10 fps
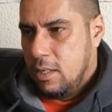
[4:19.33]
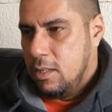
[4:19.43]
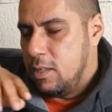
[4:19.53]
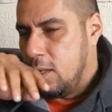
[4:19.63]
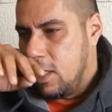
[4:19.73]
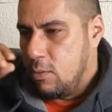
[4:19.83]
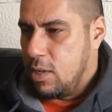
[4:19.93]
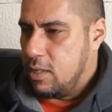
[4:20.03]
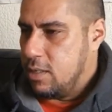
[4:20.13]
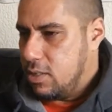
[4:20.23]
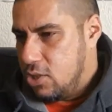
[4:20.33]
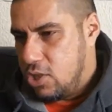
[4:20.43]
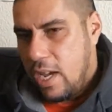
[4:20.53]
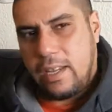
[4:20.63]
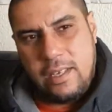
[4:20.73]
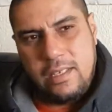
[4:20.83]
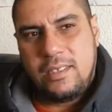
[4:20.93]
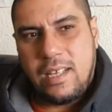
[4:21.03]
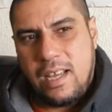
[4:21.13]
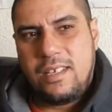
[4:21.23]
So there was this jacking
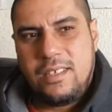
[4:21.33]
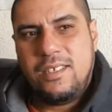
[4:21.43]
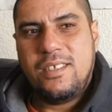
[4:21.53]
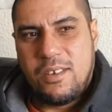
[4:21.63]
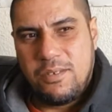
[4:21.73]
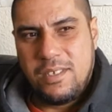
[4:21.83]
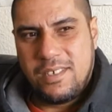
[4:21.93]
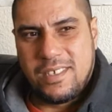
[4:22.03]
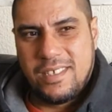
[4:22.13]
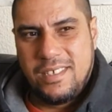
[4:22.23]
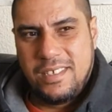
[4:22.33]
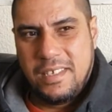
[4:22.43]
dancing going on.